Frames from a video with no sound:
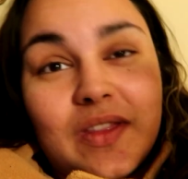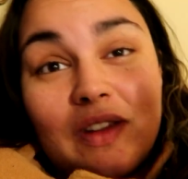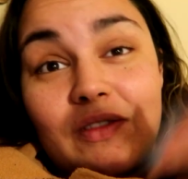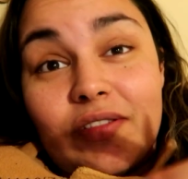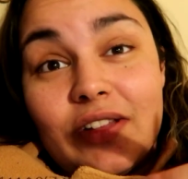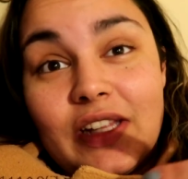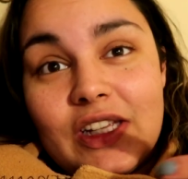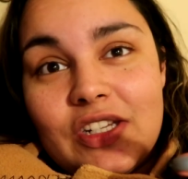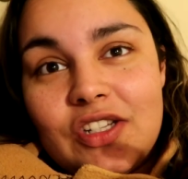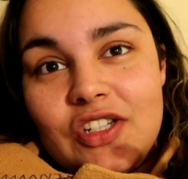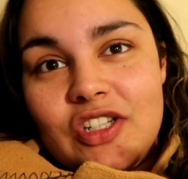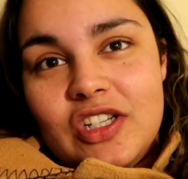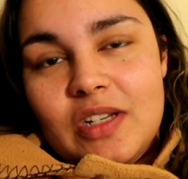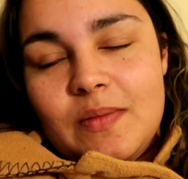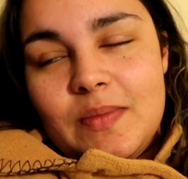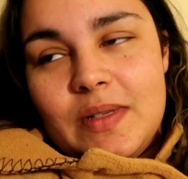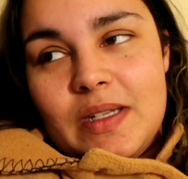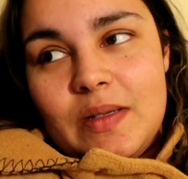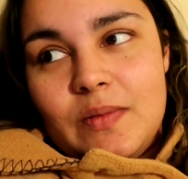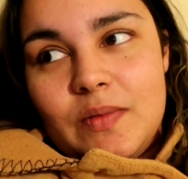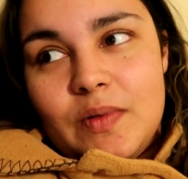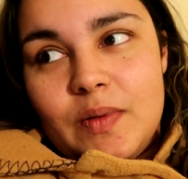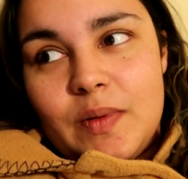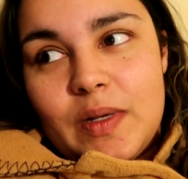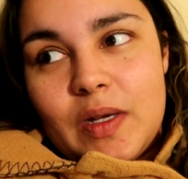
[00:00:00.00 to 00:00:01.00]
their relationship
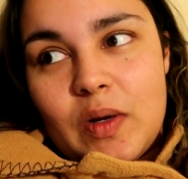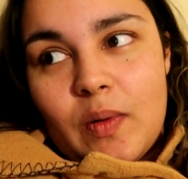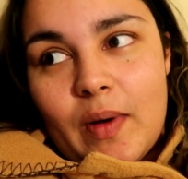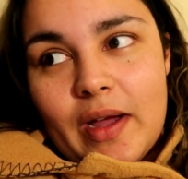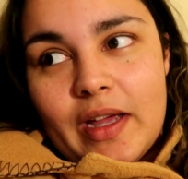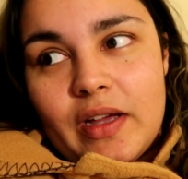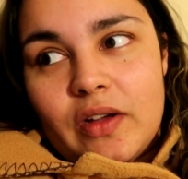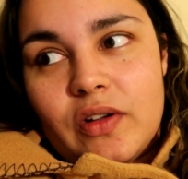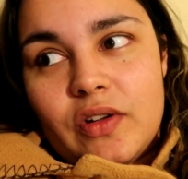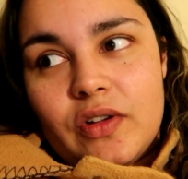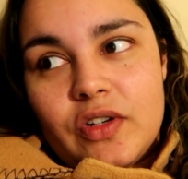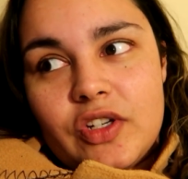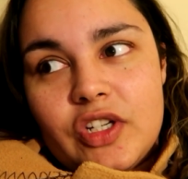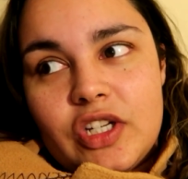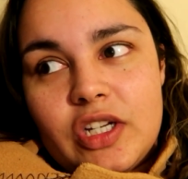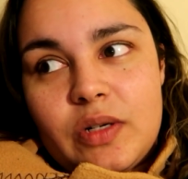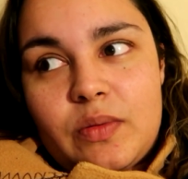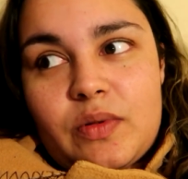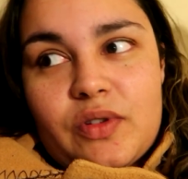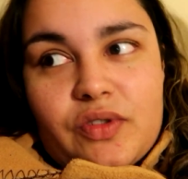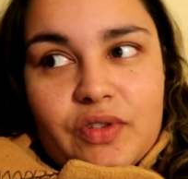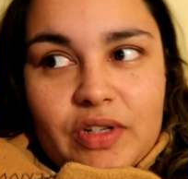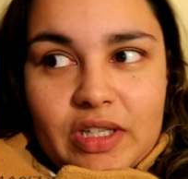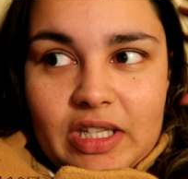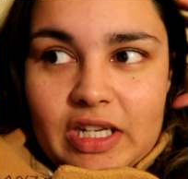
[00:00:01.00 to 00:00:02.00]
seemed to be quite good. She
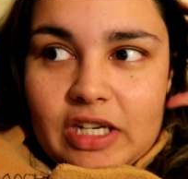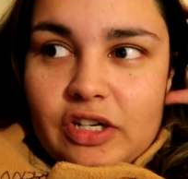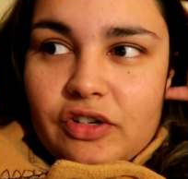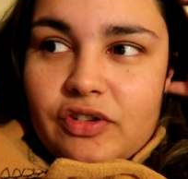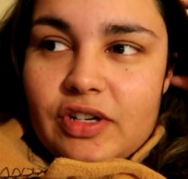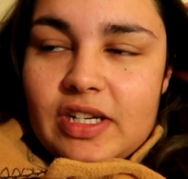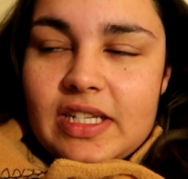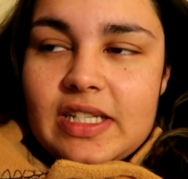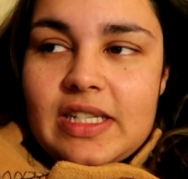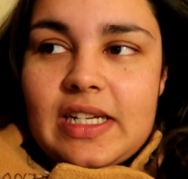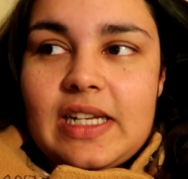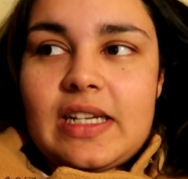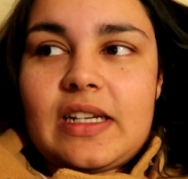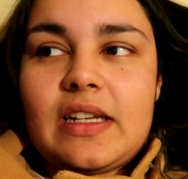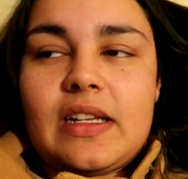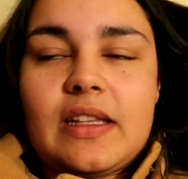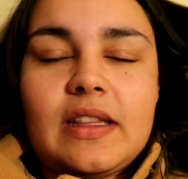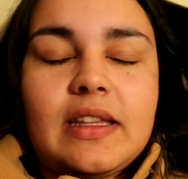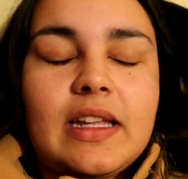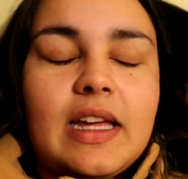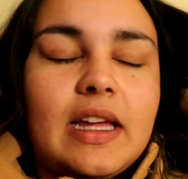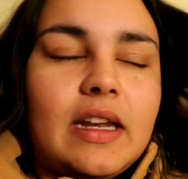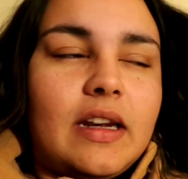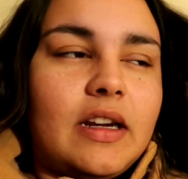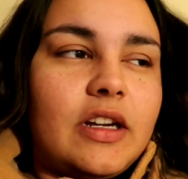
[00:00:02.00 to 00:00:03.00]
was really interested,
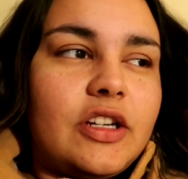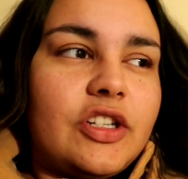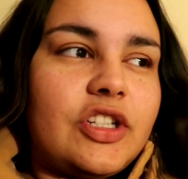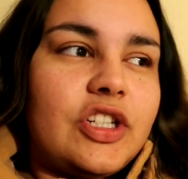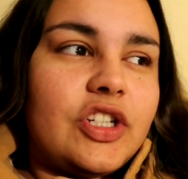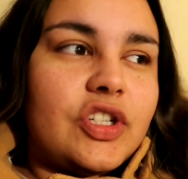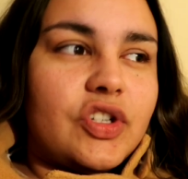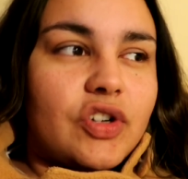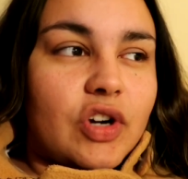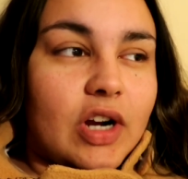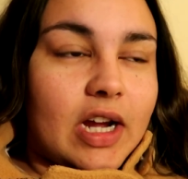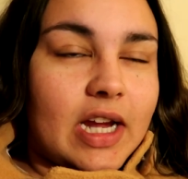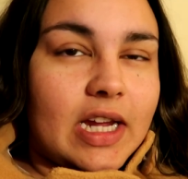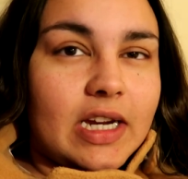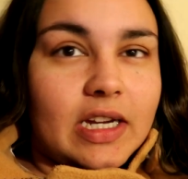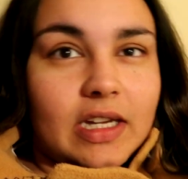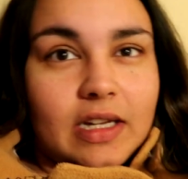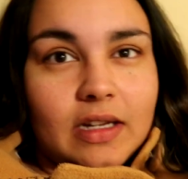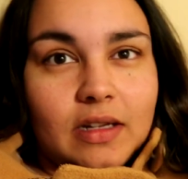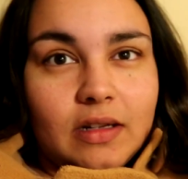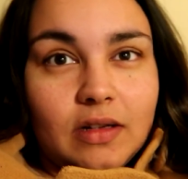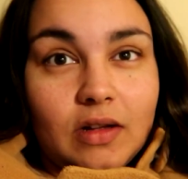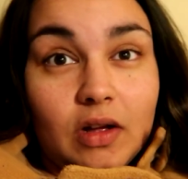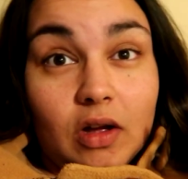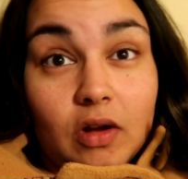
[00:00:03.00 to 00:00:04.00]
and then she tried
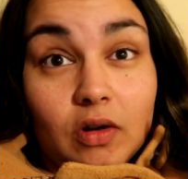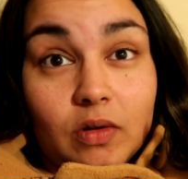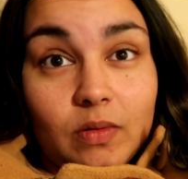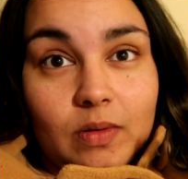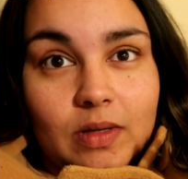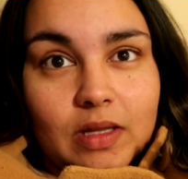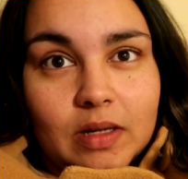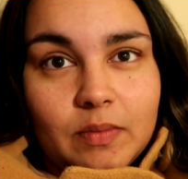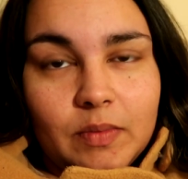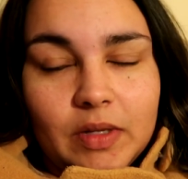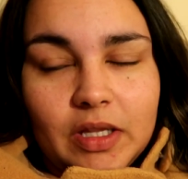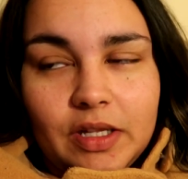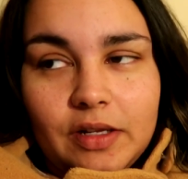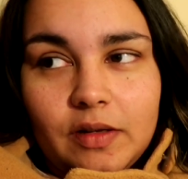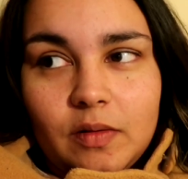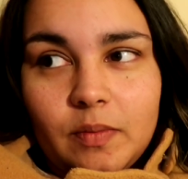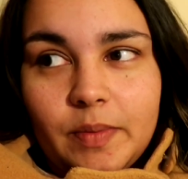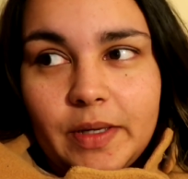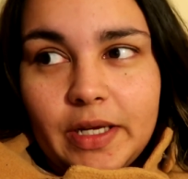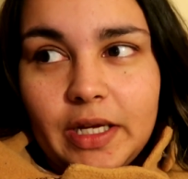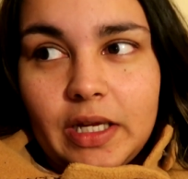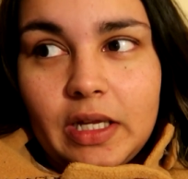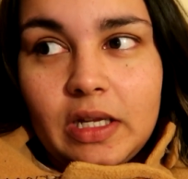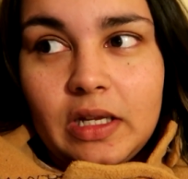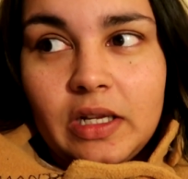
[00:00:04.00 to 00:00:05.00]
it on with him a little
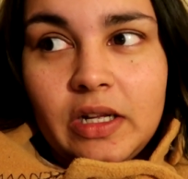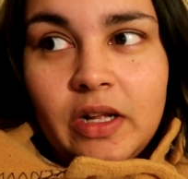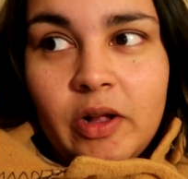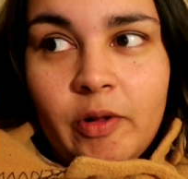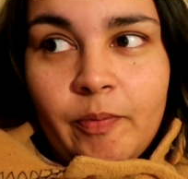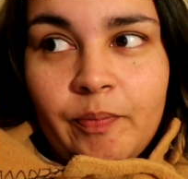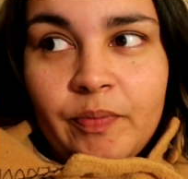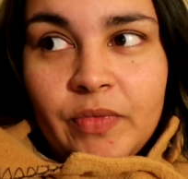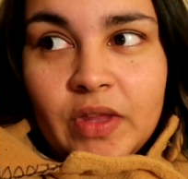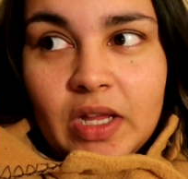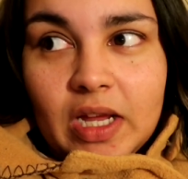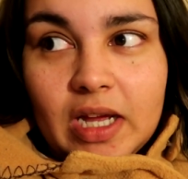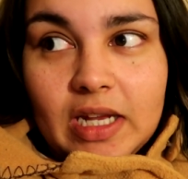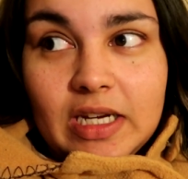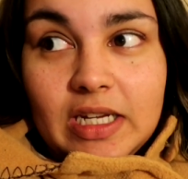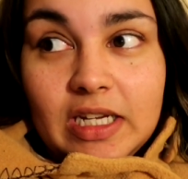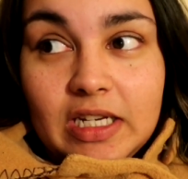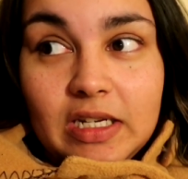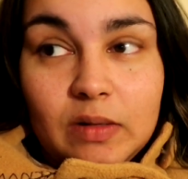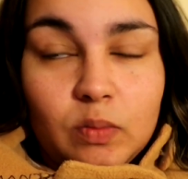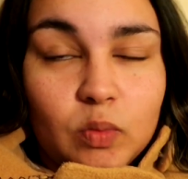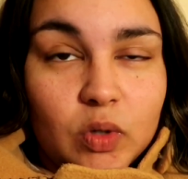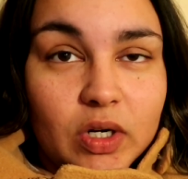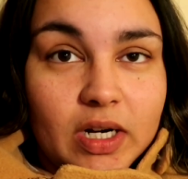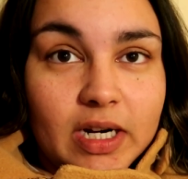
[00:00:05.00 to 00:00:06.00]
bit, and
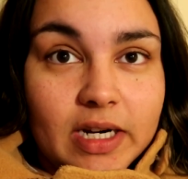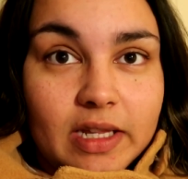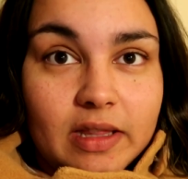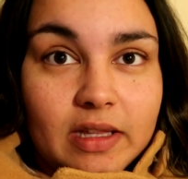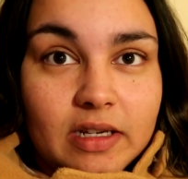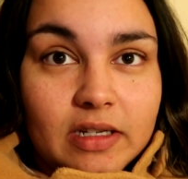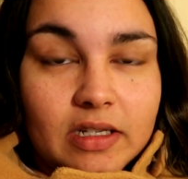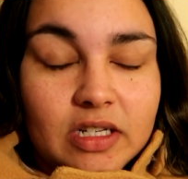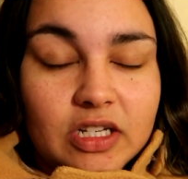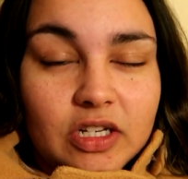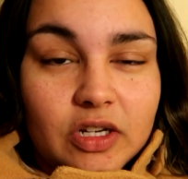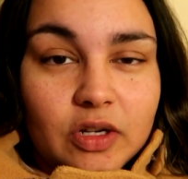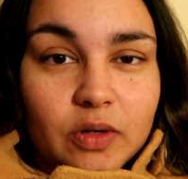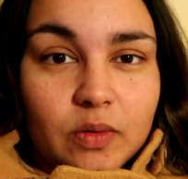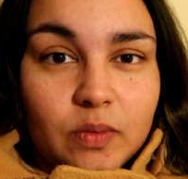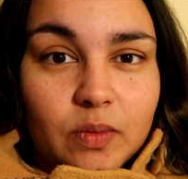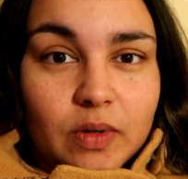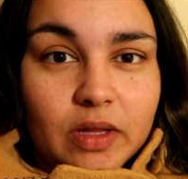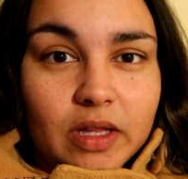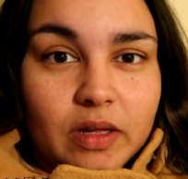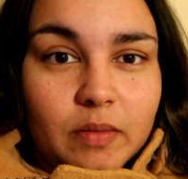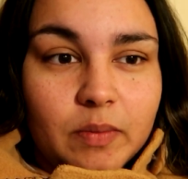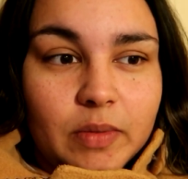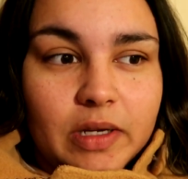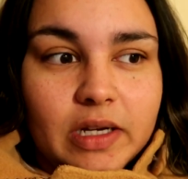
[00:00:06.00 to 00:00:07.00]
he didn't want anything to do
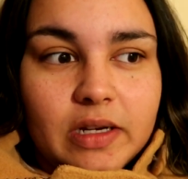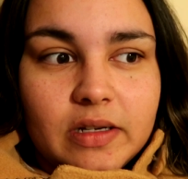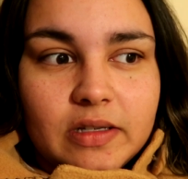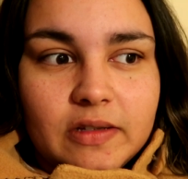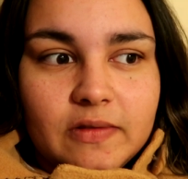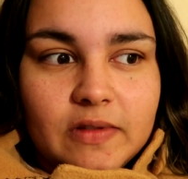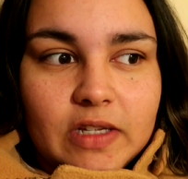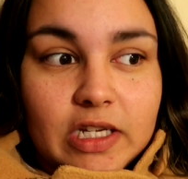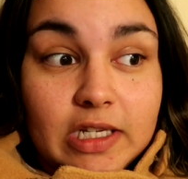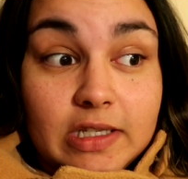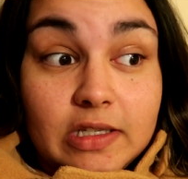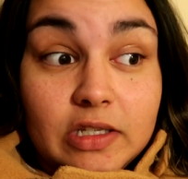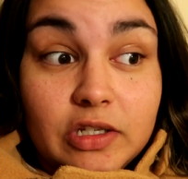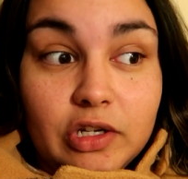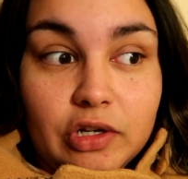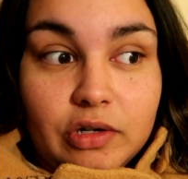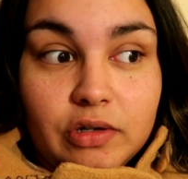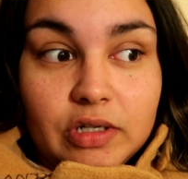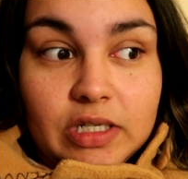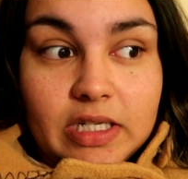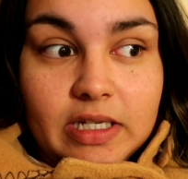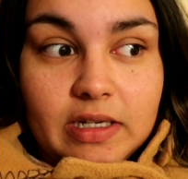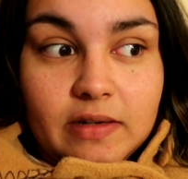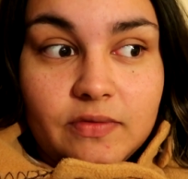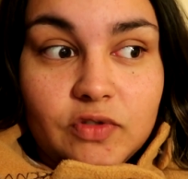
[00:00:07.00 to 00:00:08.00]
with it because of the
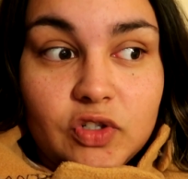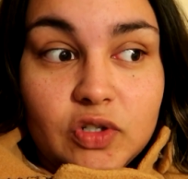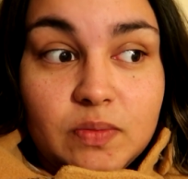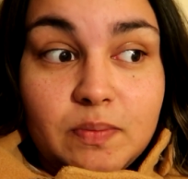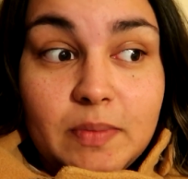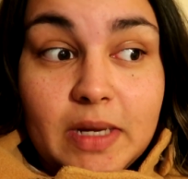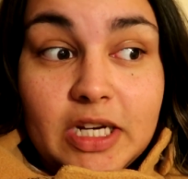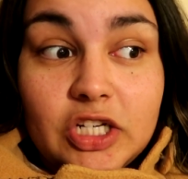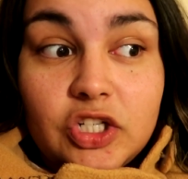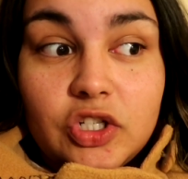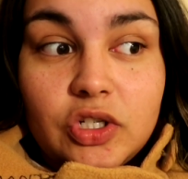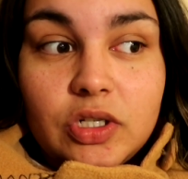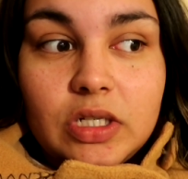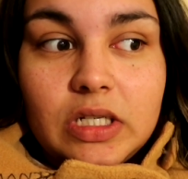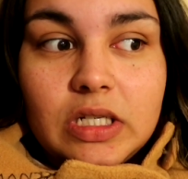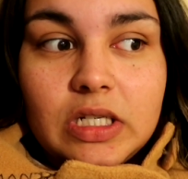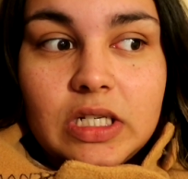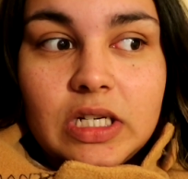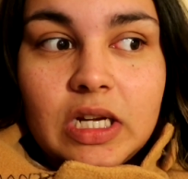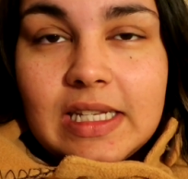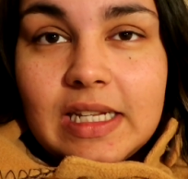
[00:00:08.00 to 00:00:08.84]
insecurity I've just mentioned.